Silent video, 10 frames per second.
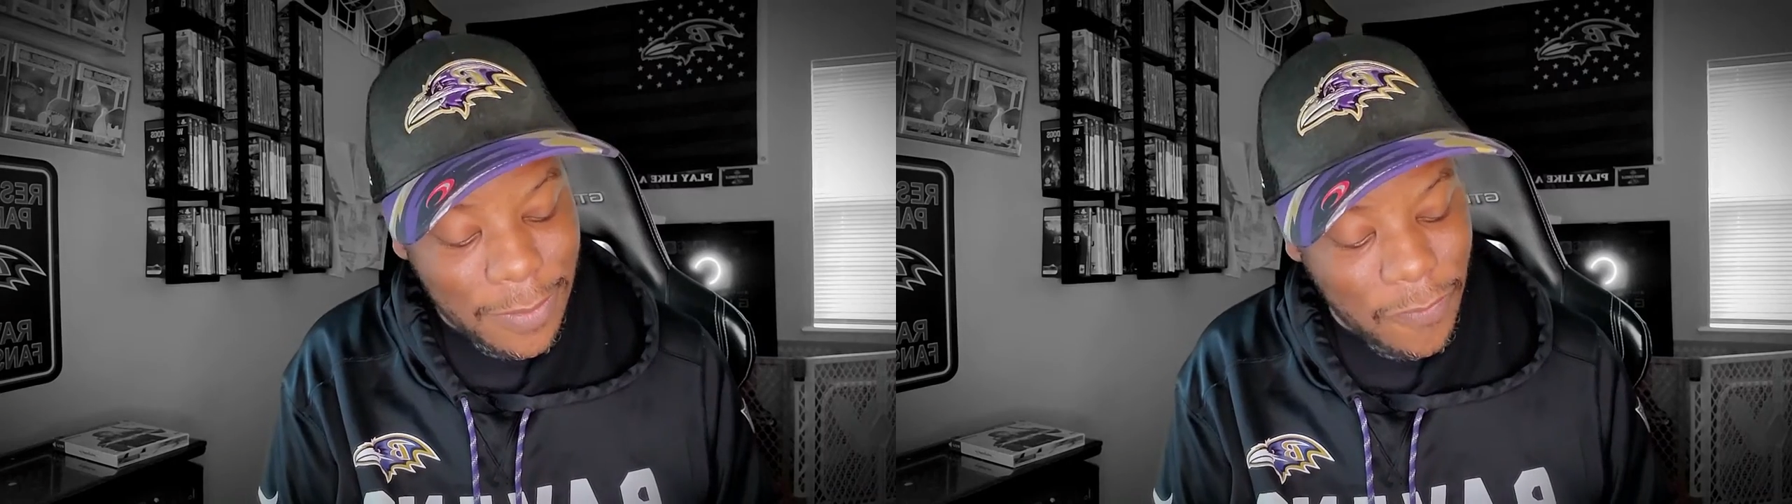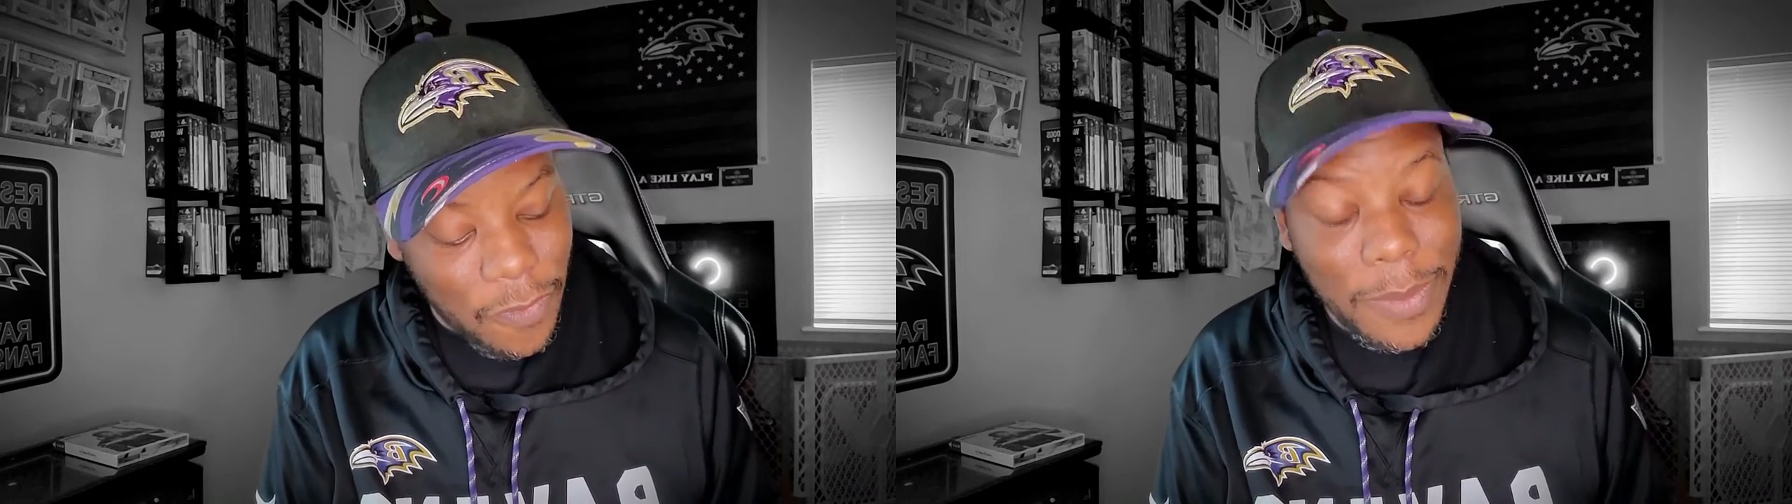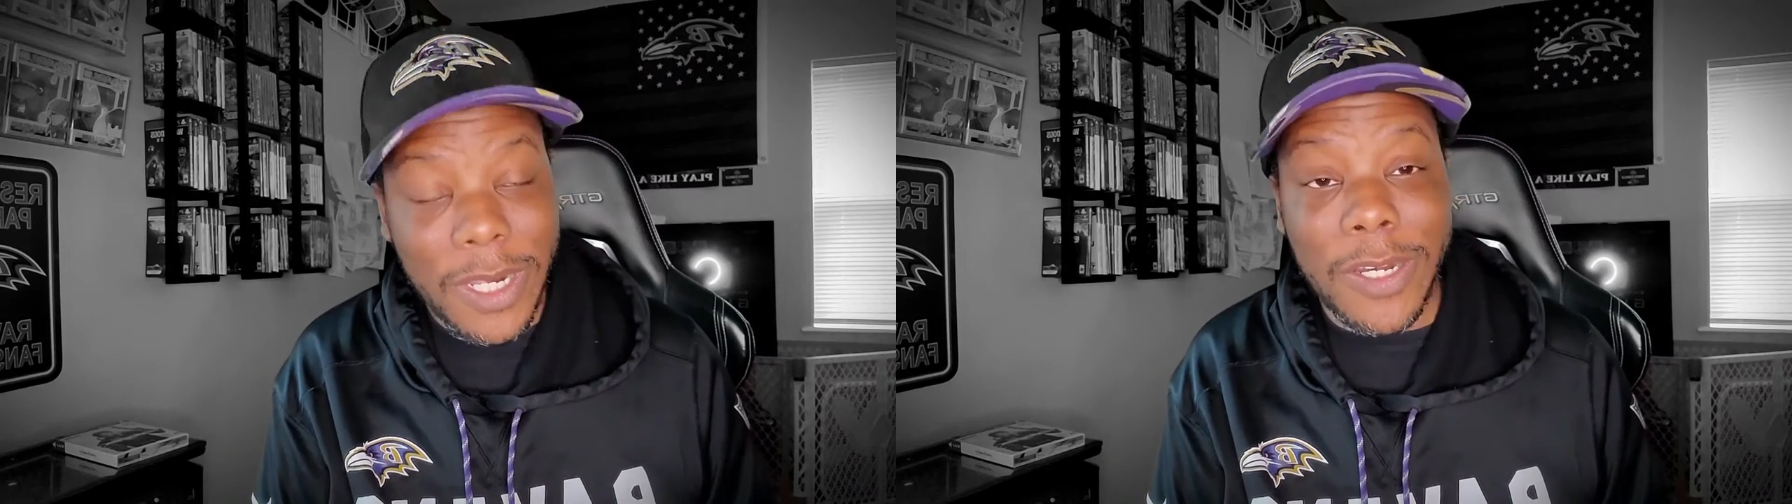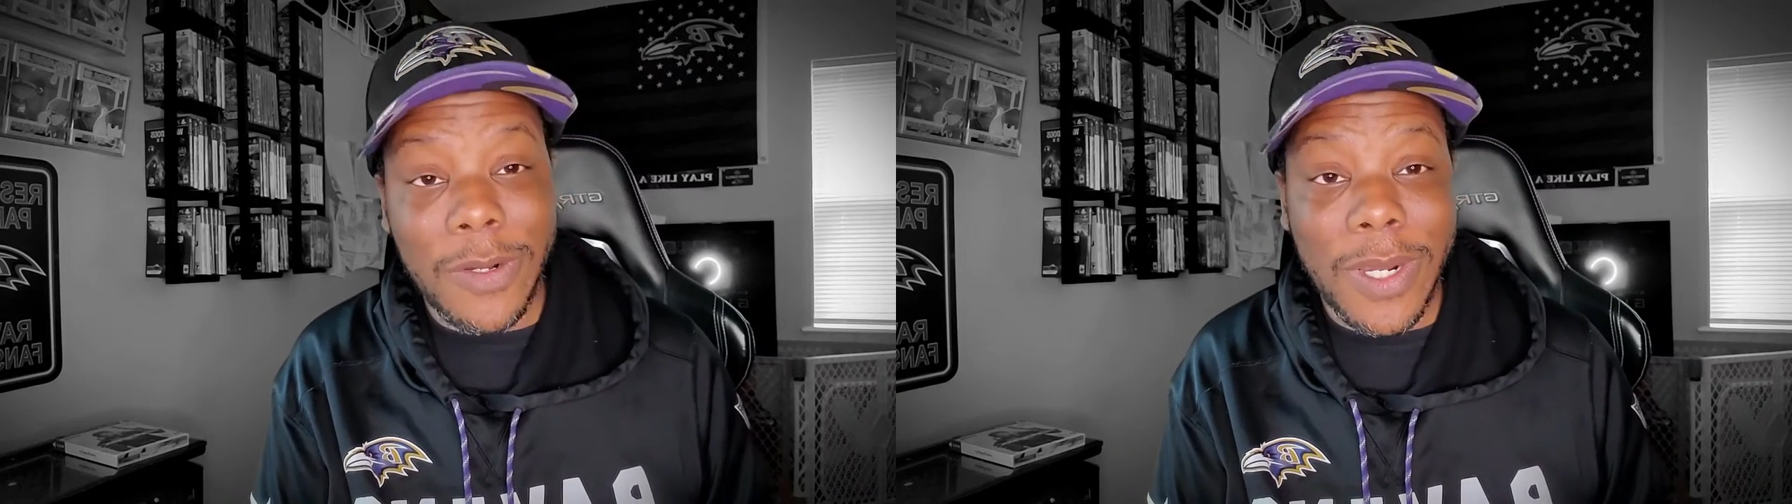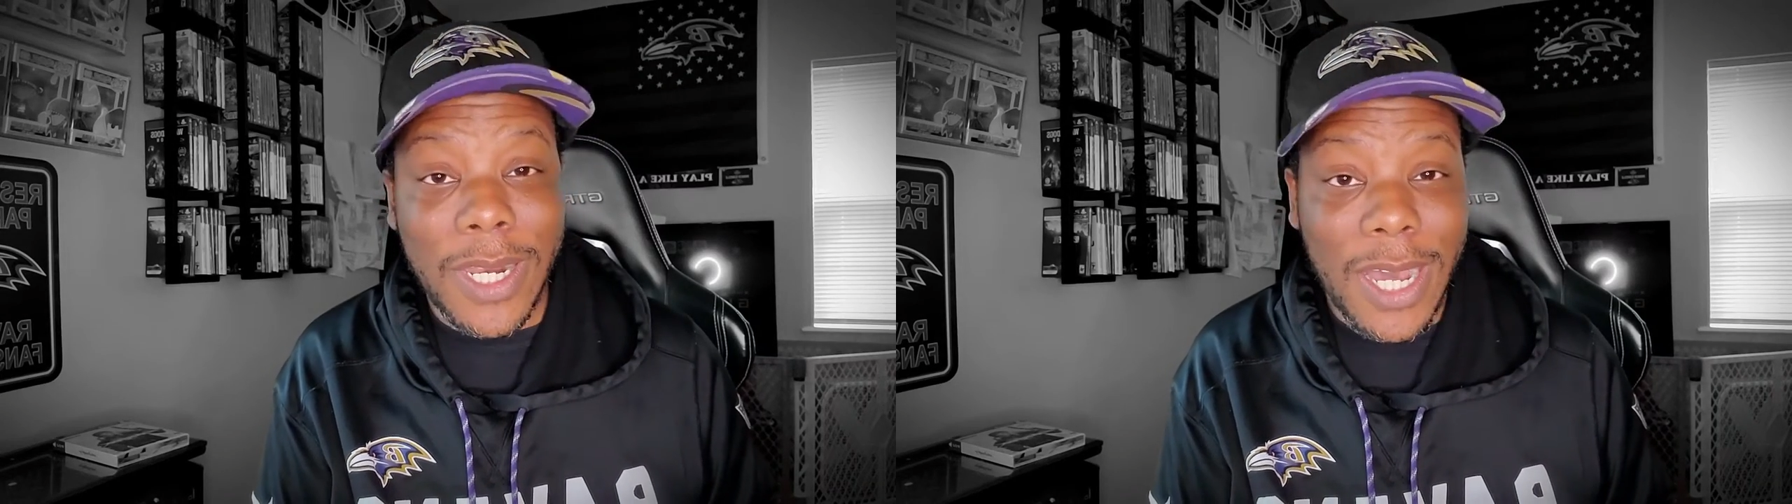for me to
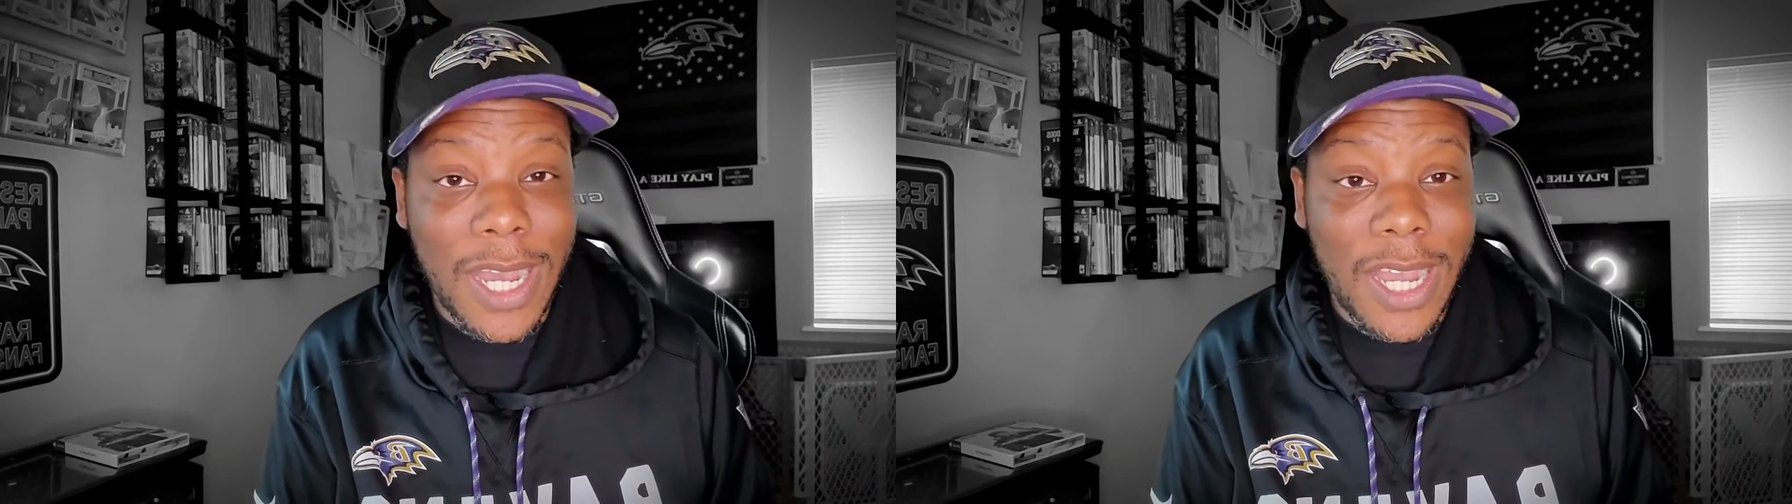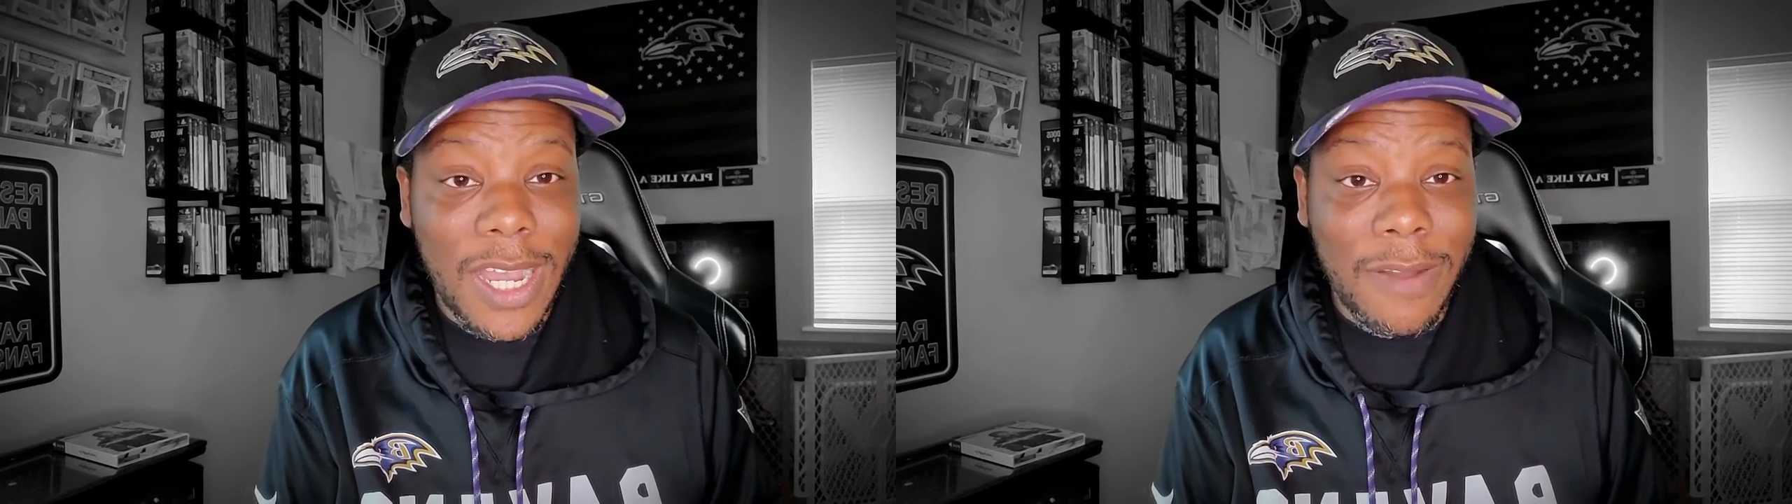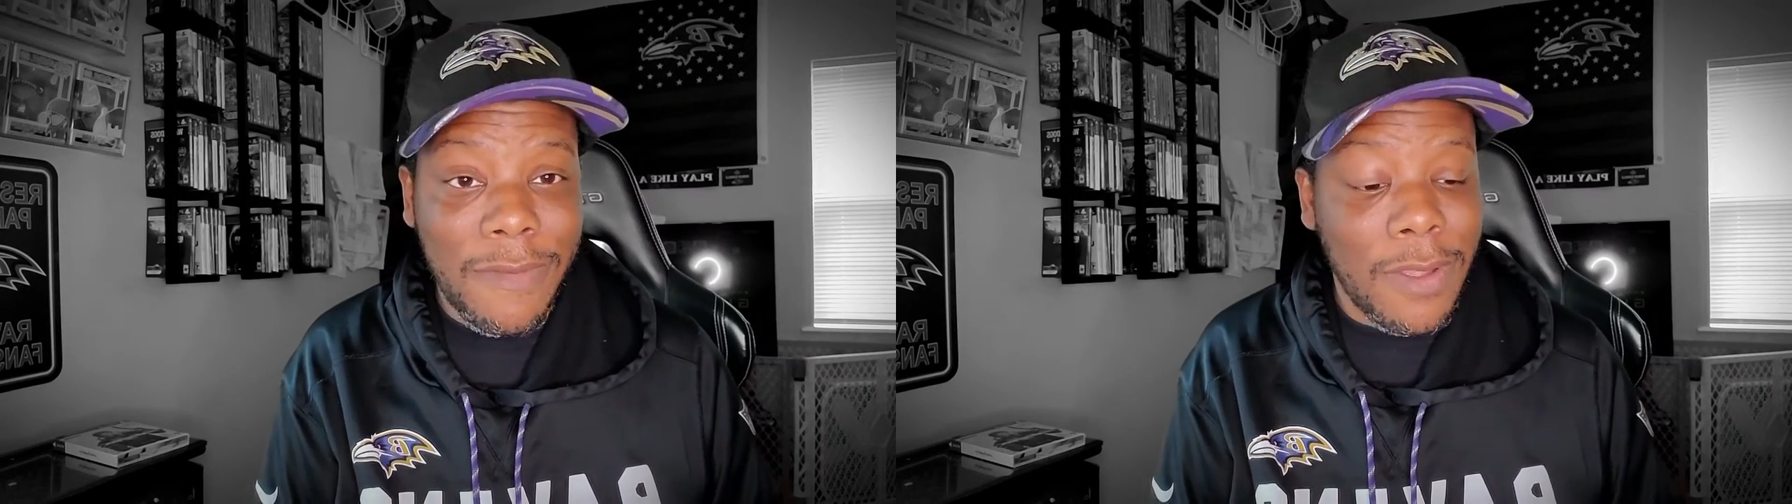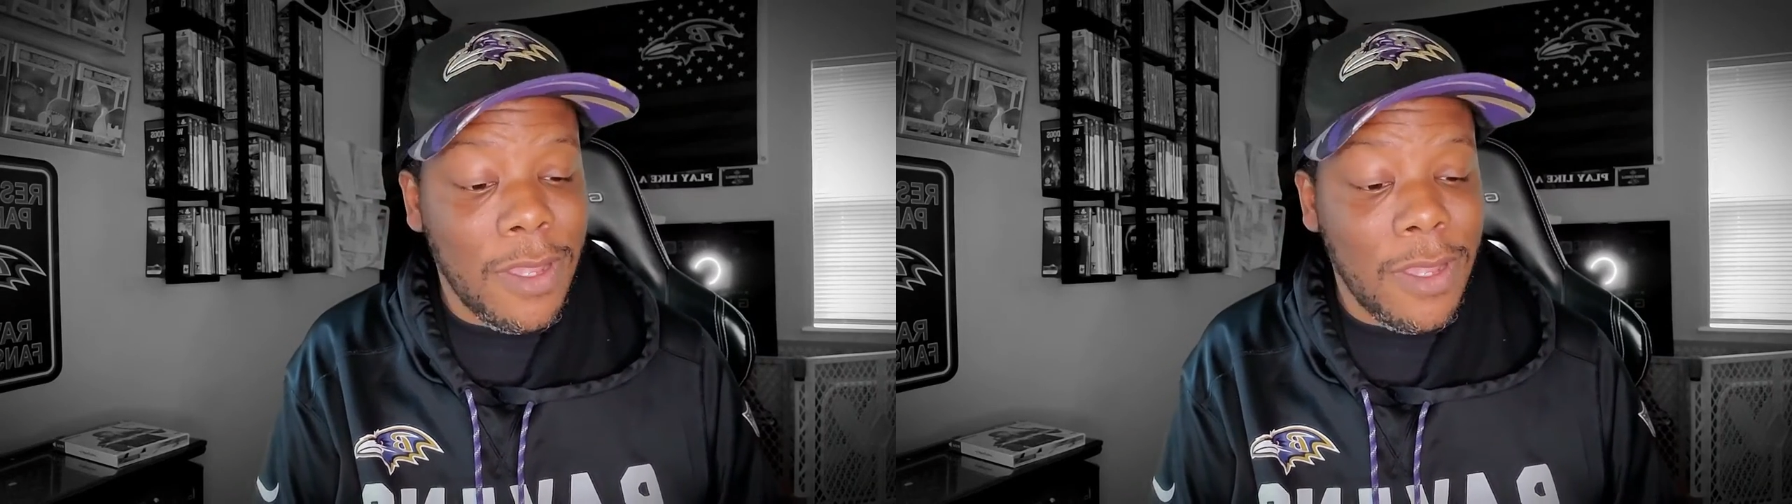do it live?